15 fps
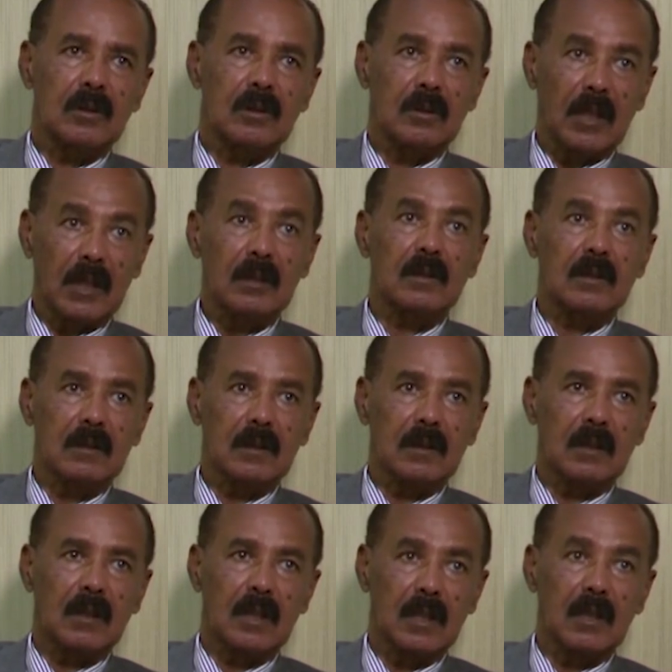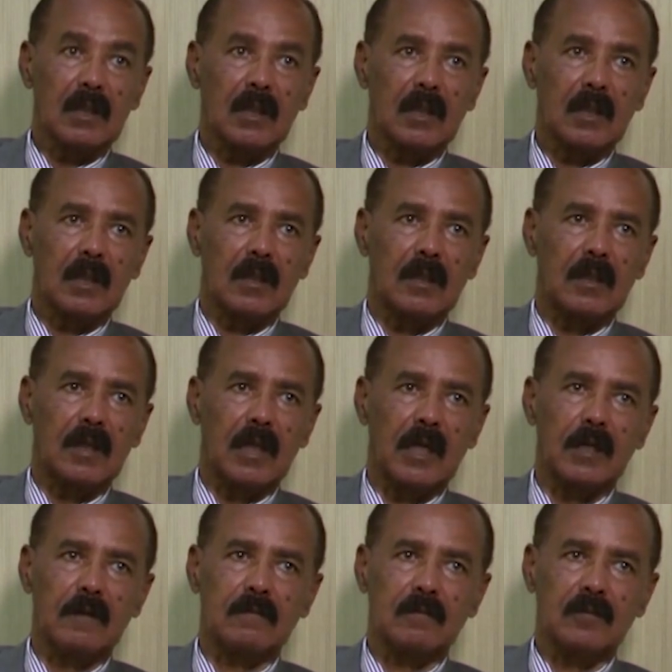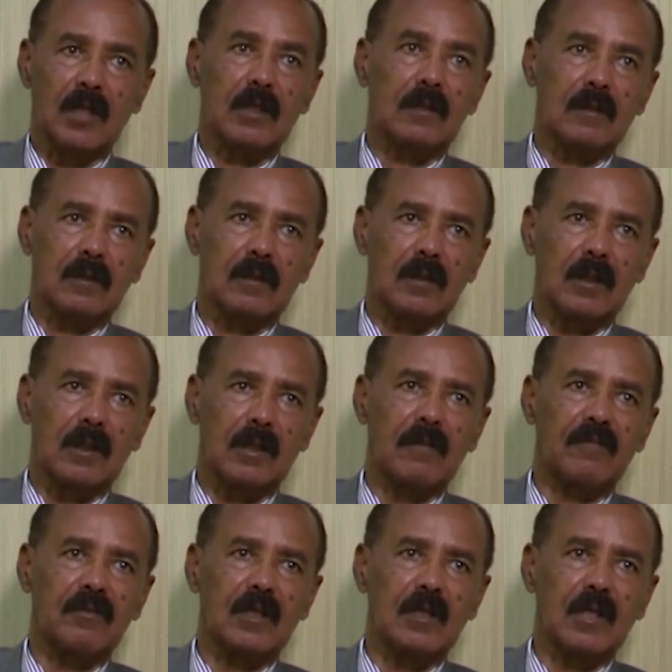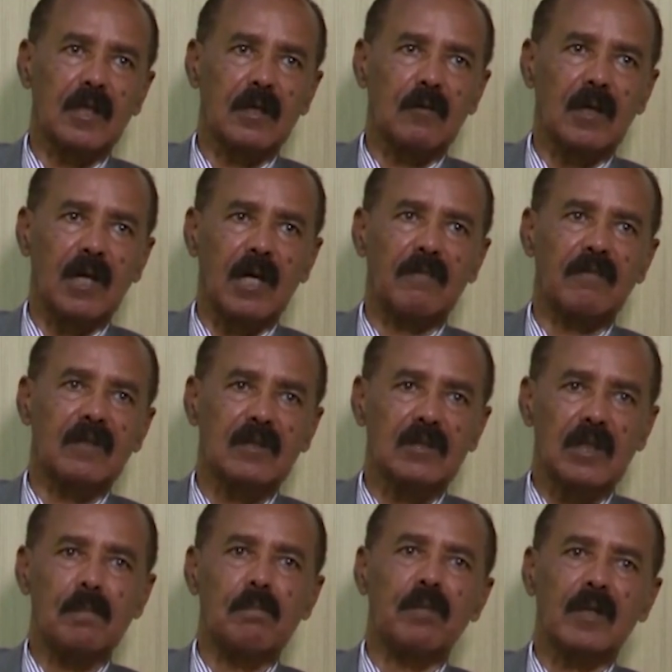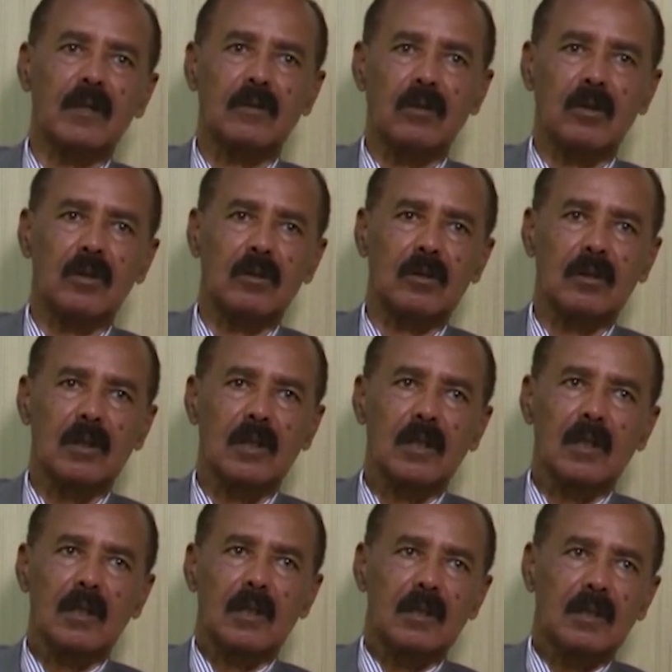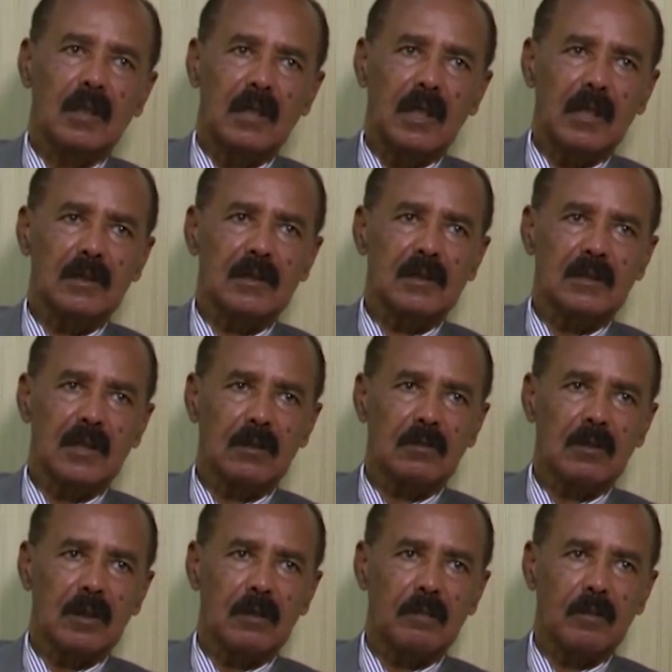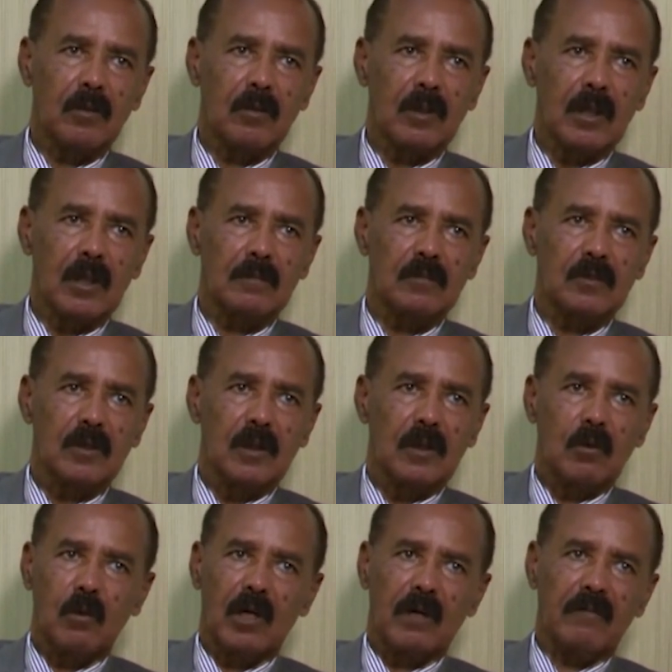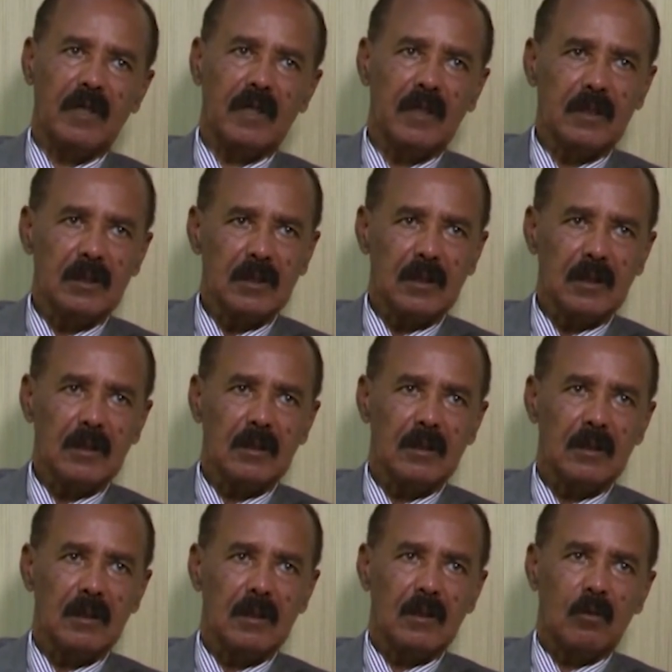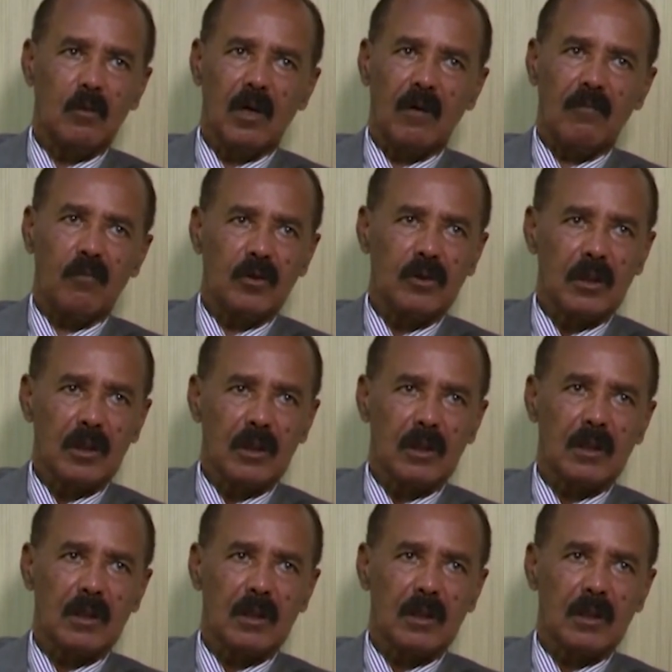That's critical, and that definitely will have its impact on other sectoral programs. We have energy, we have water